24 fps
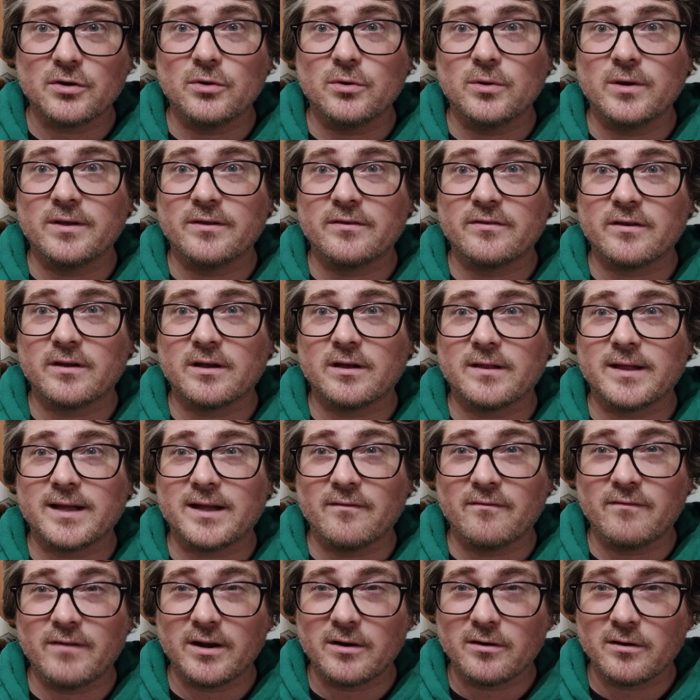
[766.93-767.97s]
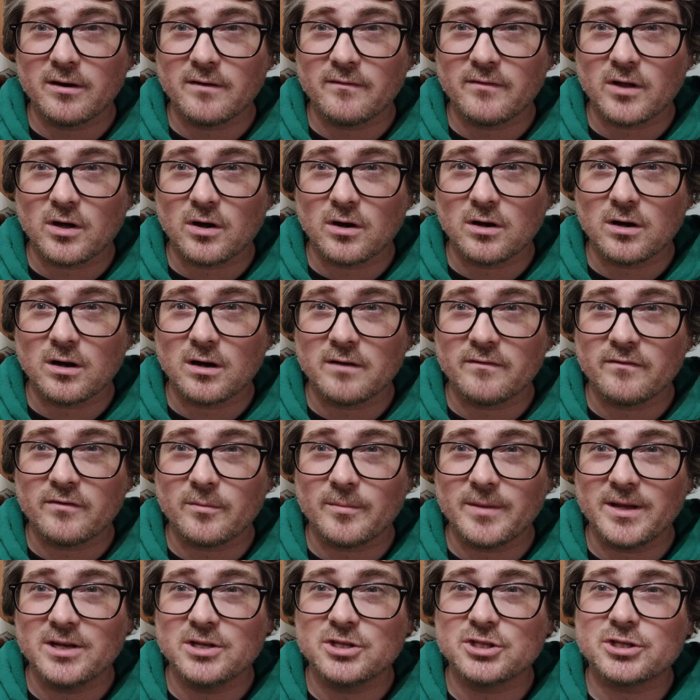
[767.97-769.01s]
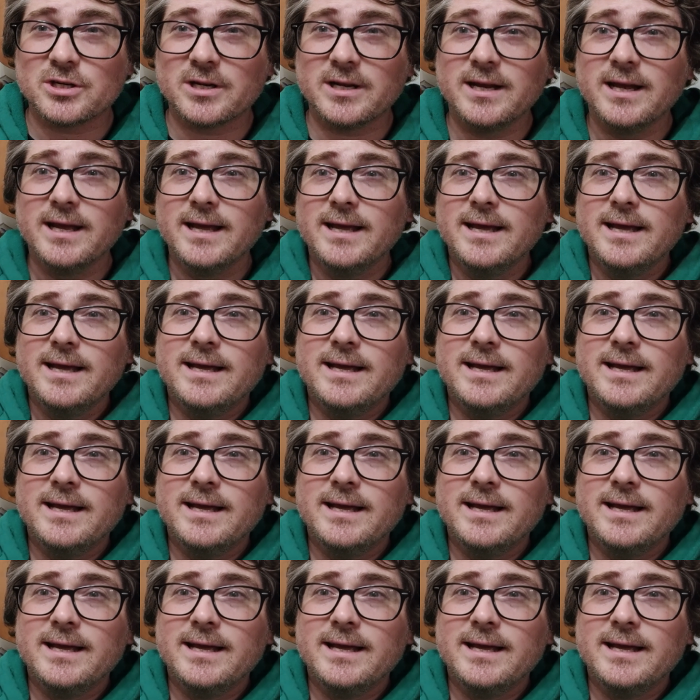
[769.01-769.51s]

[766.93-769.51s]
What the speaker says: who is like a veteran of the Hong Kong film industry.